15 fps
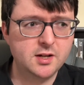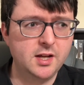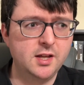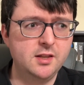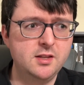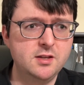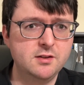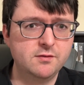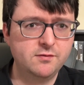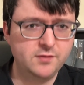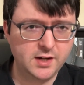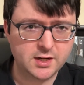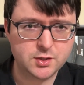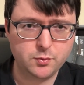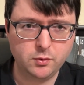and the
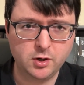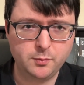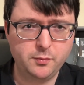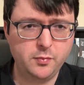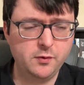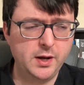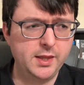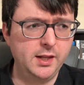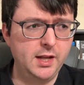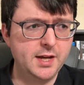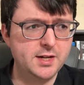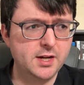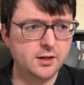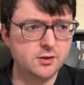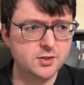effects work by the
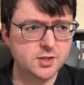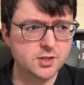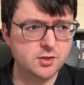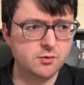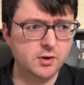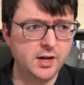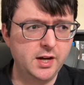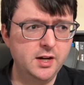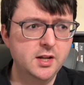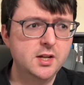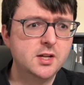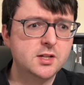Lydeckers is great.